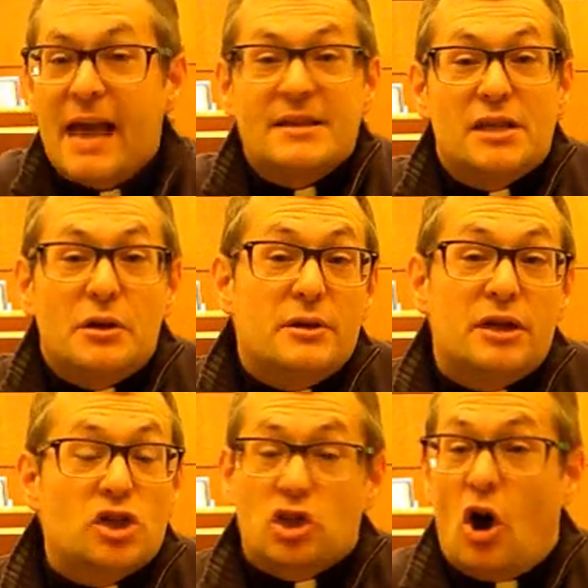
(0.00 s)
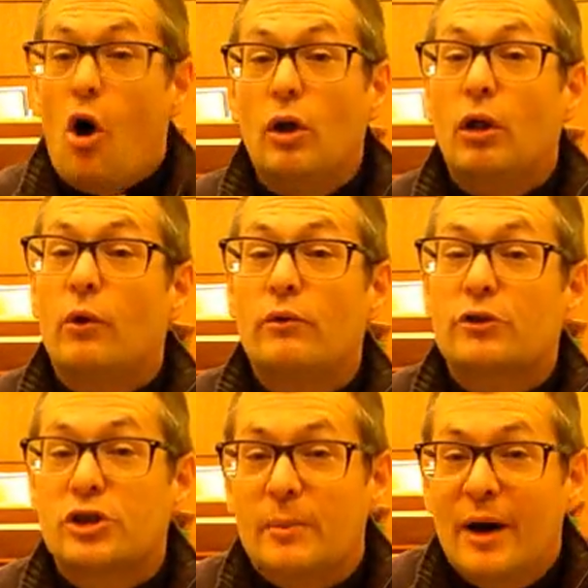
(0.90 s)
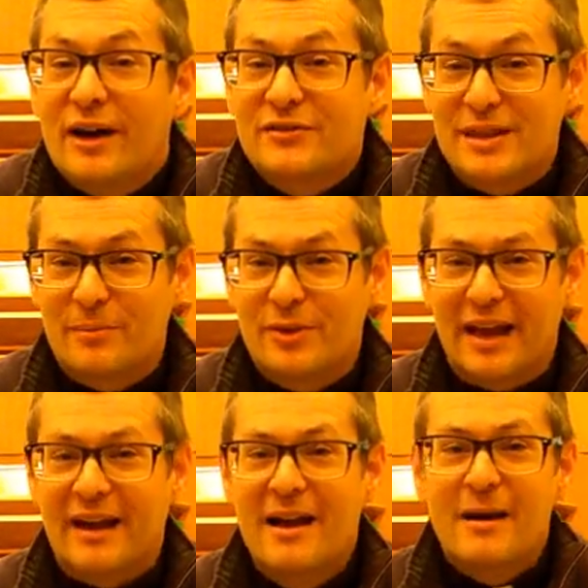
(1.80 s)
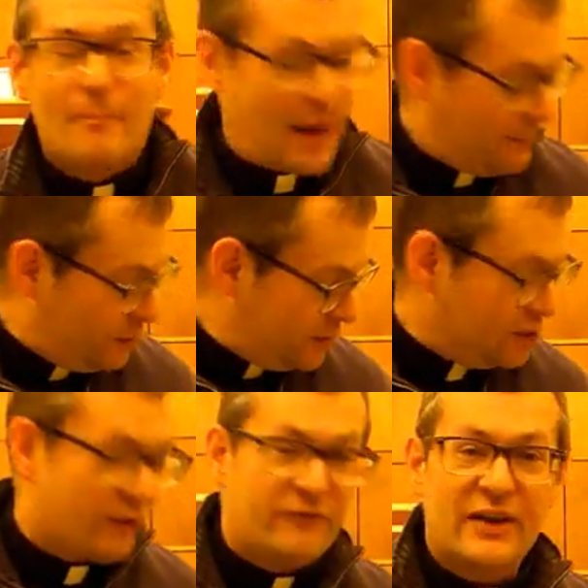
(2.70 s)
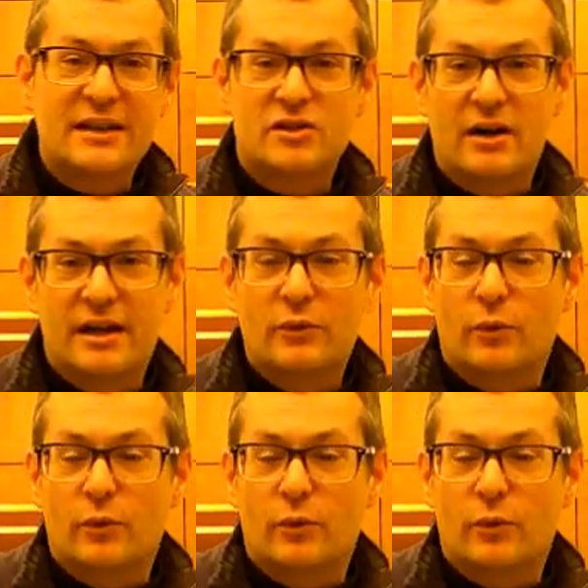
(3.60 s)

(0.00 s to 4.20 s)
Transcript: as though you could just call ownership of something by putting your face on it,